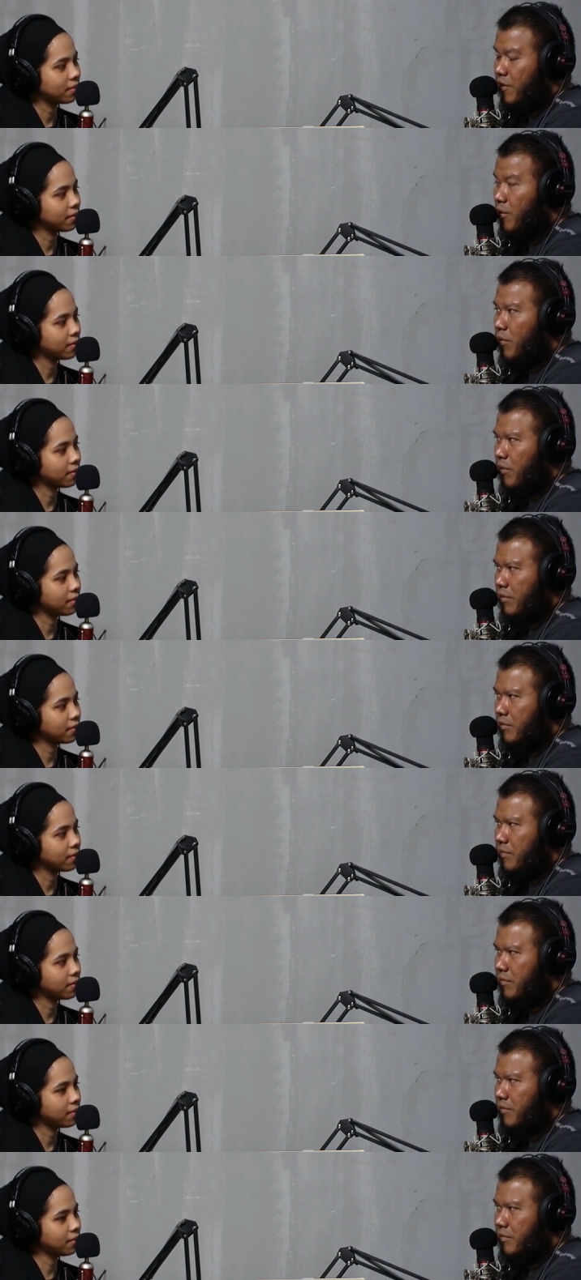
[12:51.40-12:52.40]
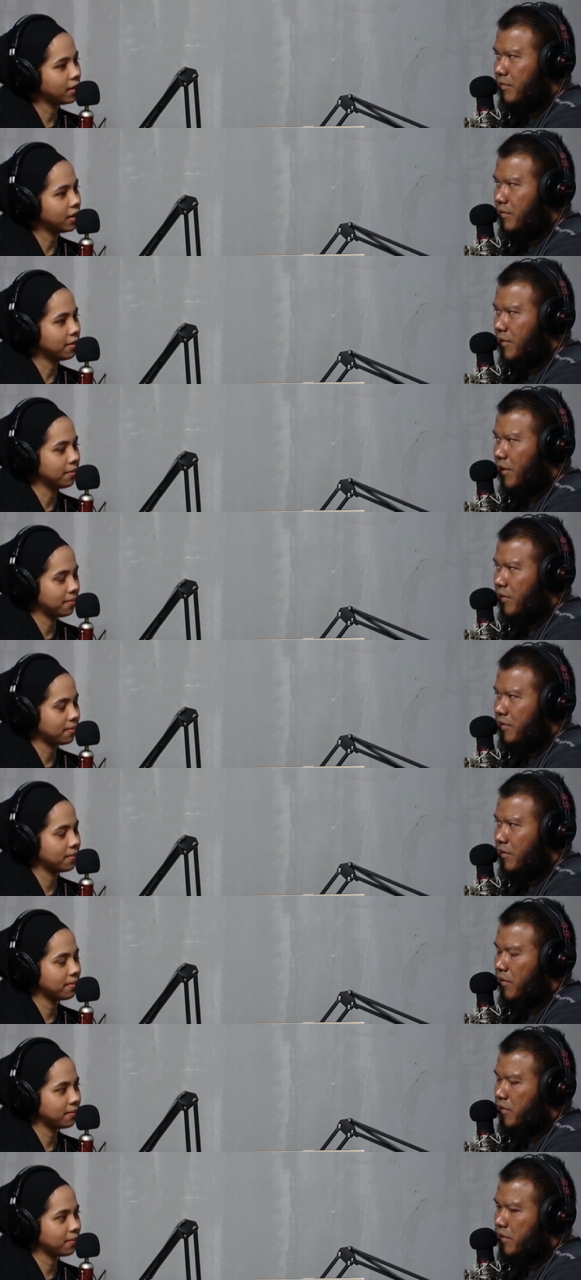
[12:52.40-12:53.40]
Speaker 1: goal. Yeah. Or
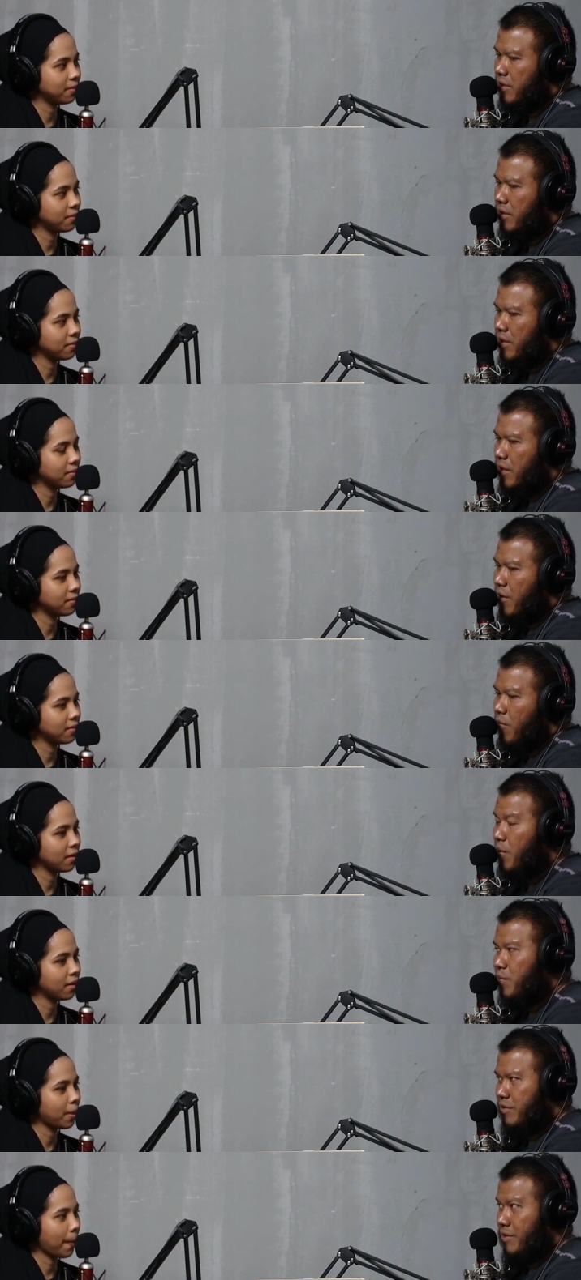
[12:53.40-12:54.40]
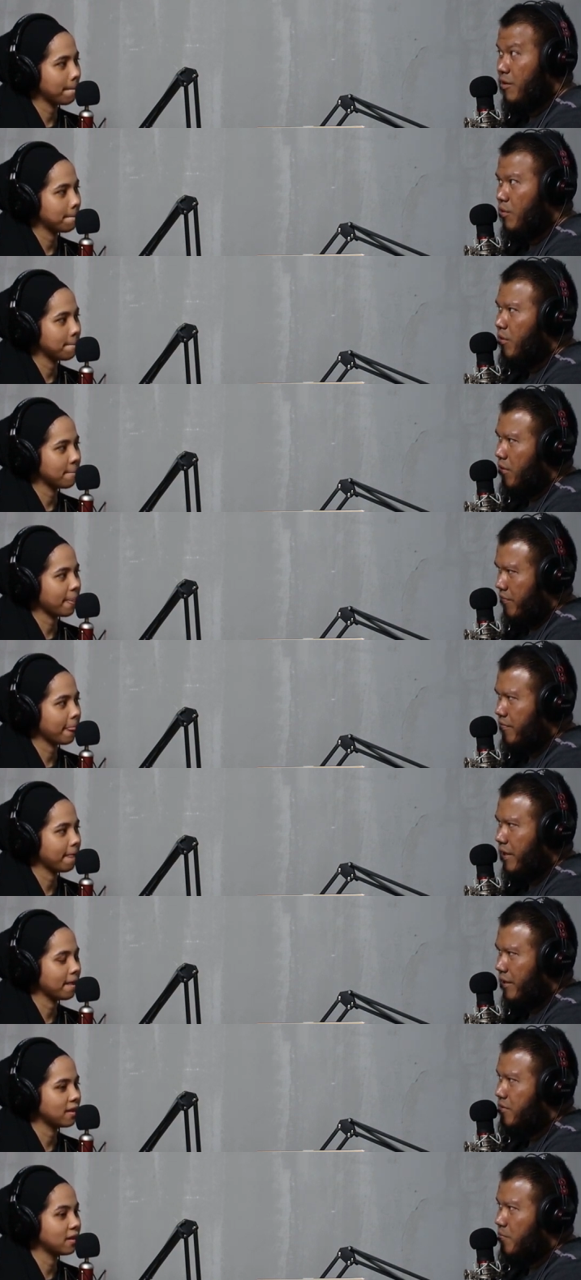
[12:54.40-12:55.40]
or is it? What was the goal of
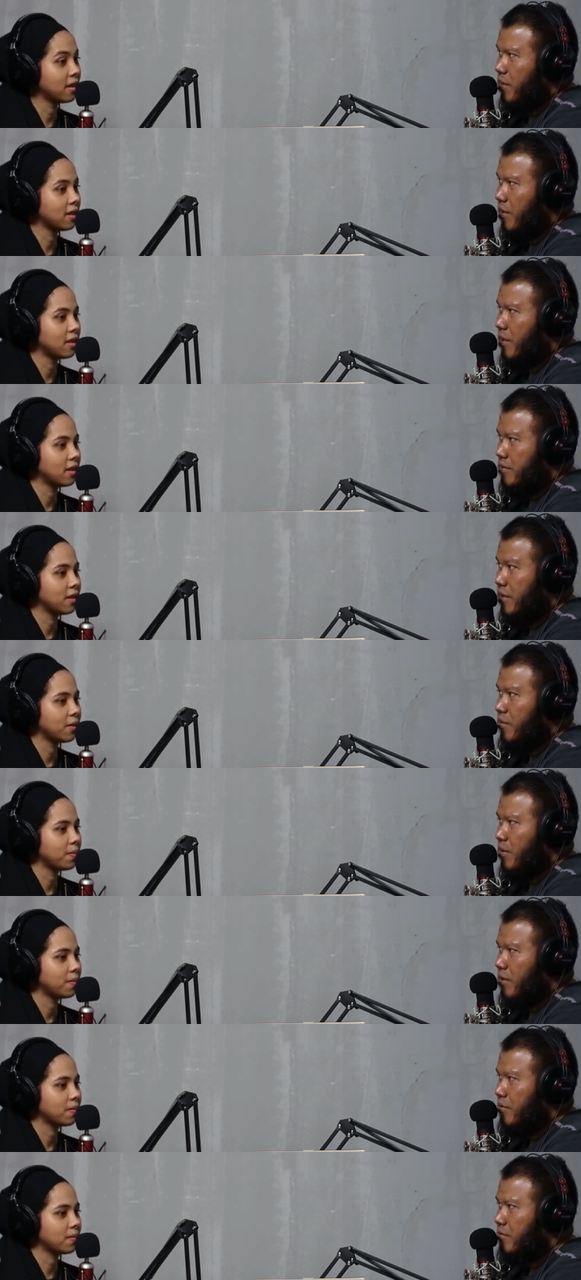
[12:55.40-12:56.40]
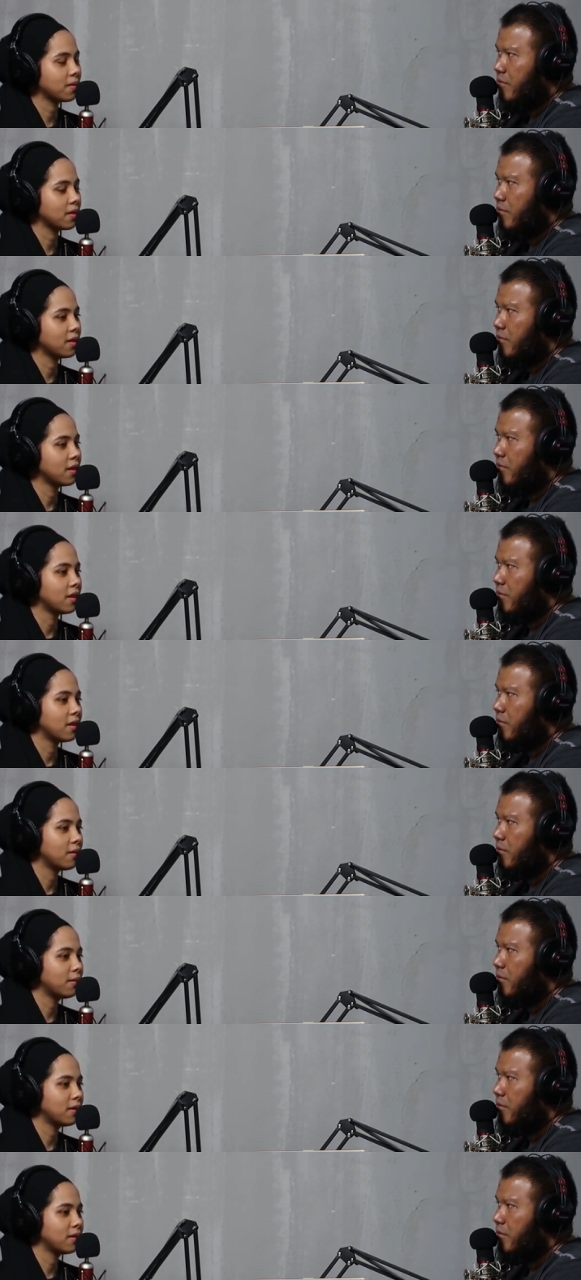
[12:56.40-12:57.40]
like a spinning class anyway?
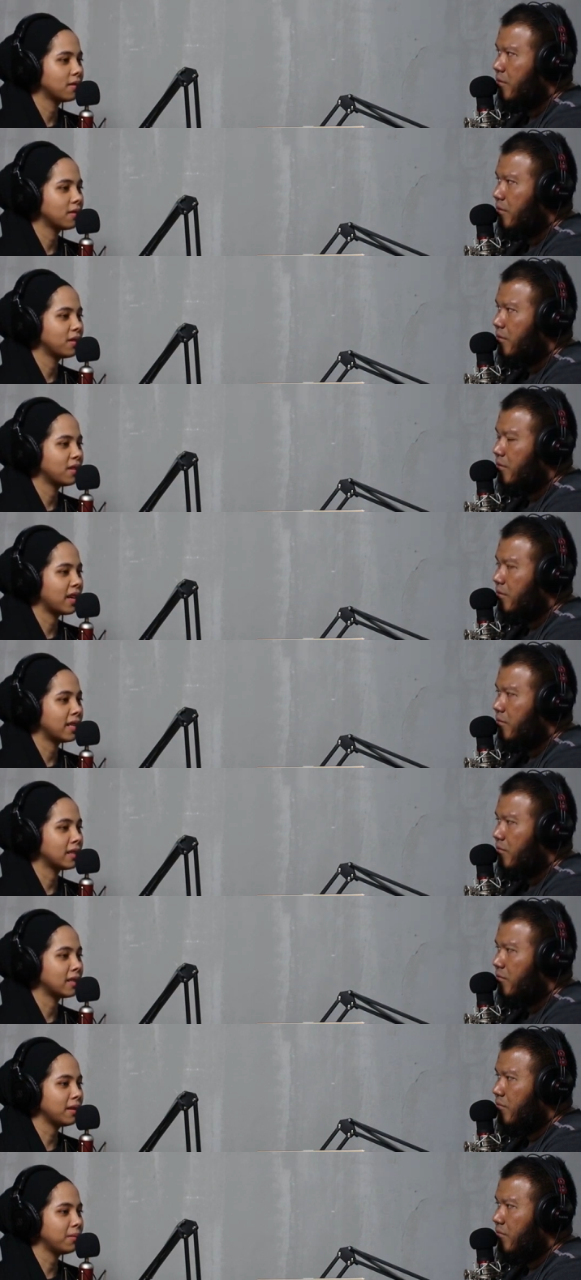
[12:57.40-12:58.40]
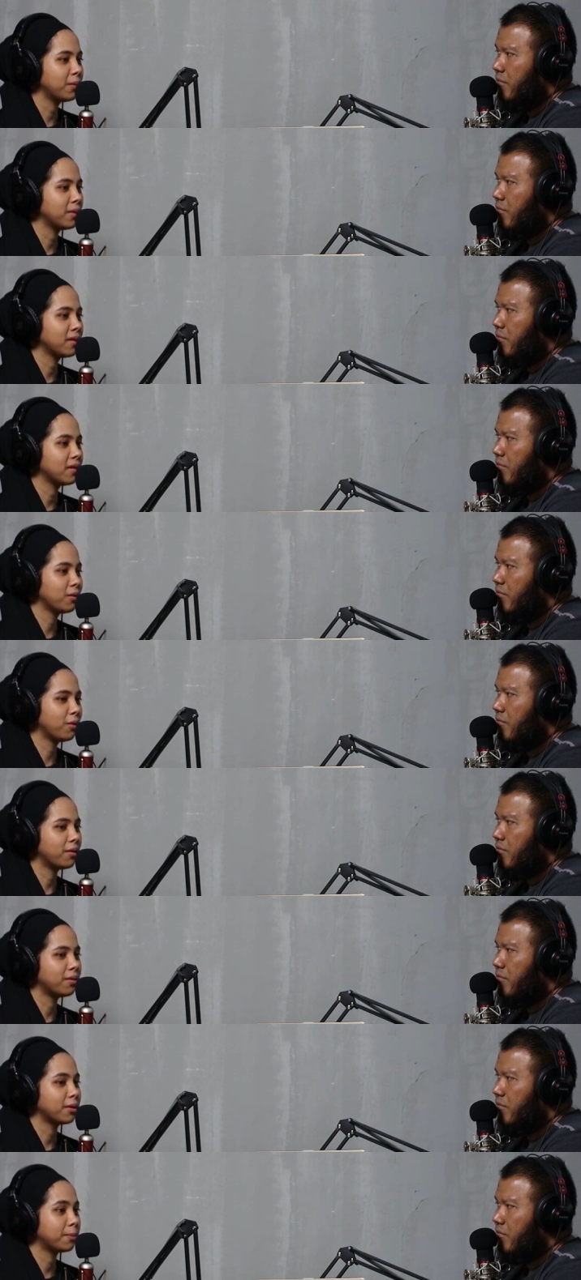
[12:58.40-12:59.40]
Speaker 2: Well, at that time it wasn't goal
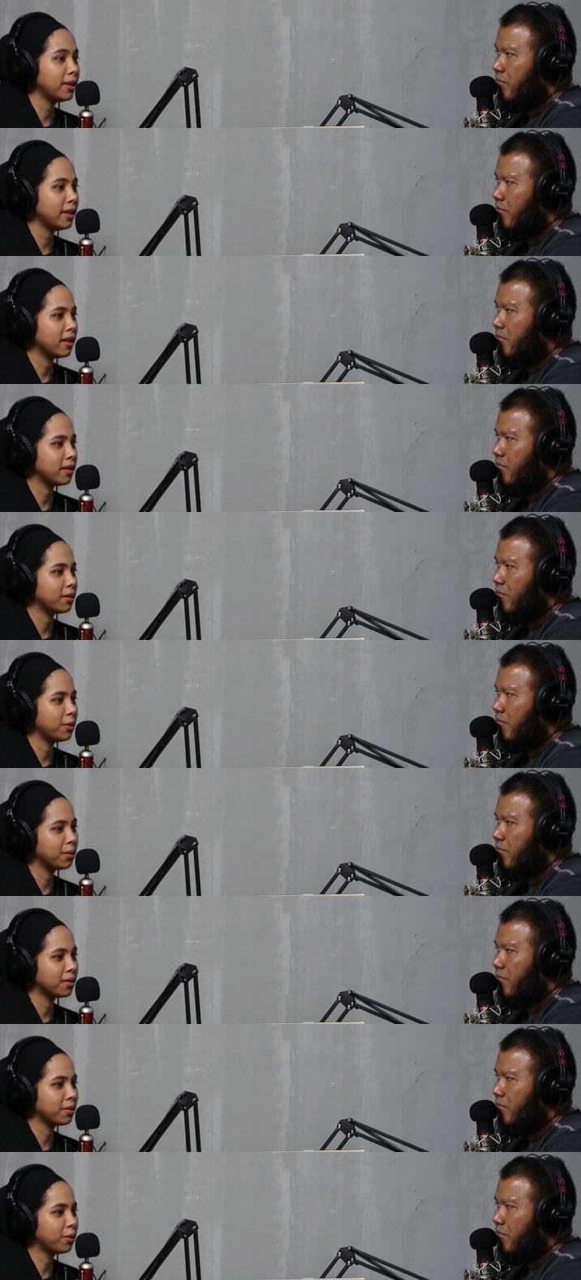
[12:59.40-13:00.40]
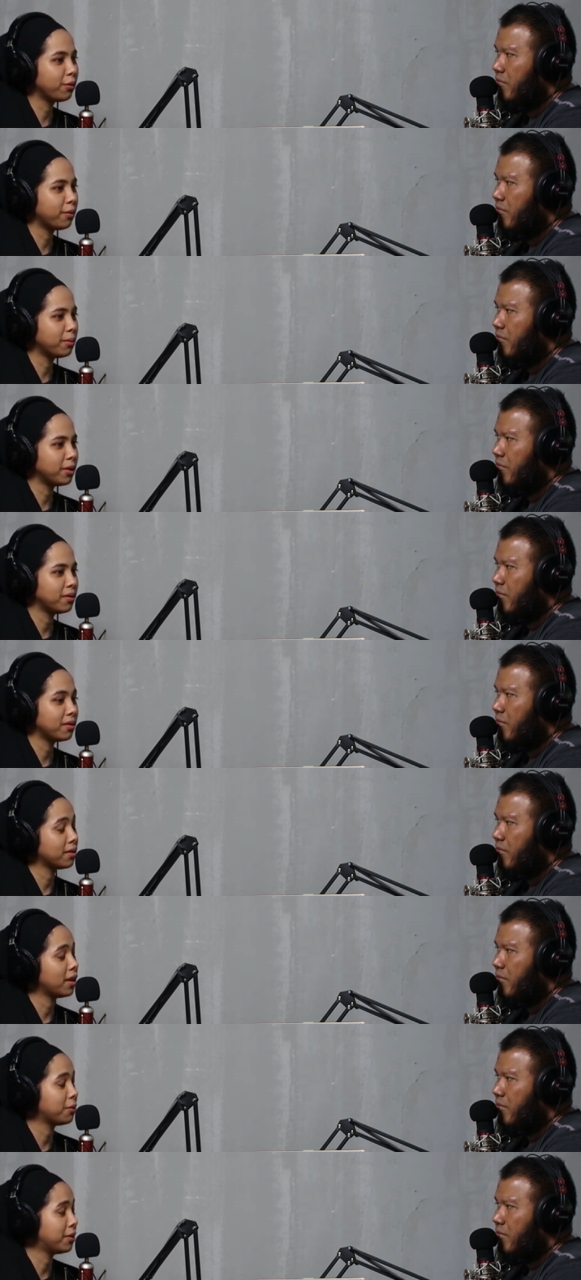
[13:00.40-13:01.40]
of a spinning class. It was a goal for me to
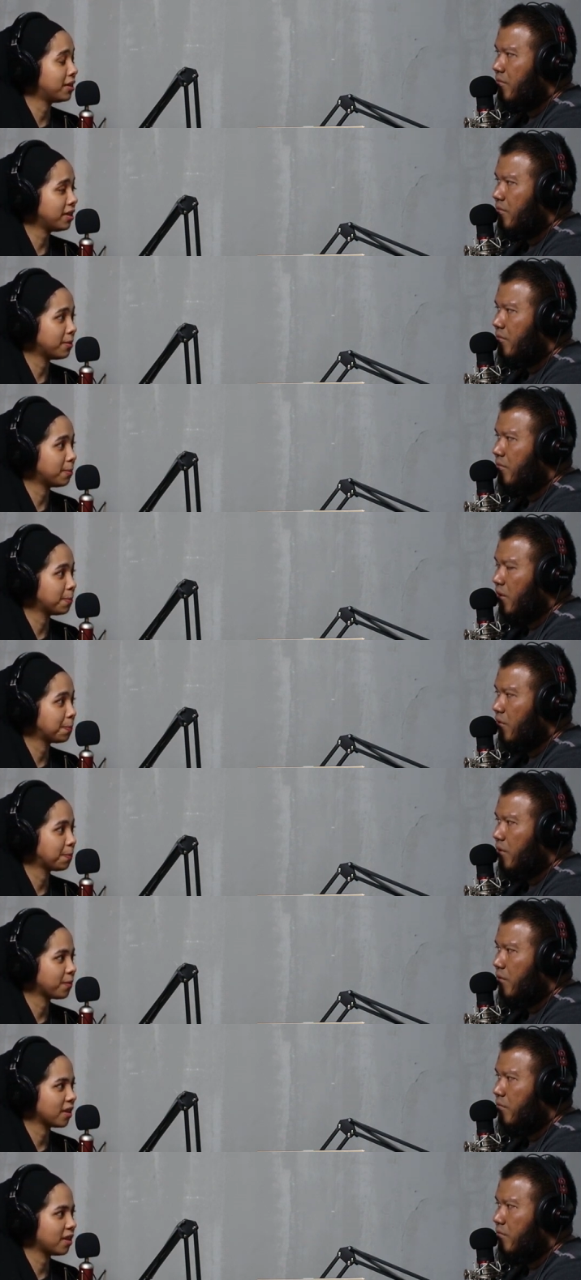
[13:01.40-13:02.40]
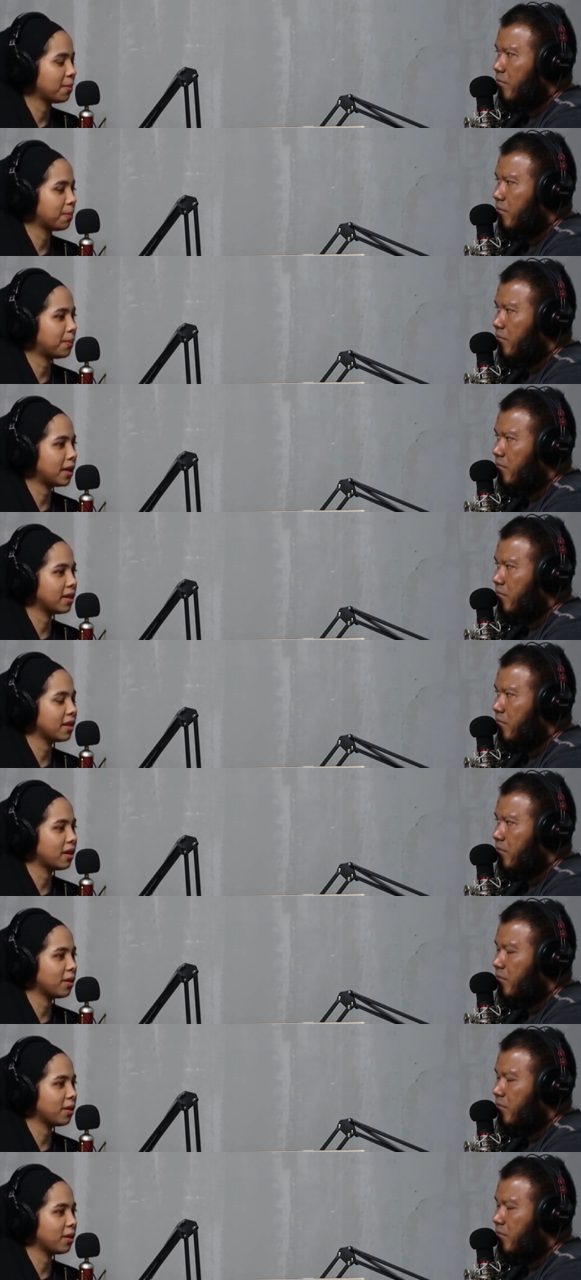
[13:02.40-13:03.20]
just get to the gym. Okay. But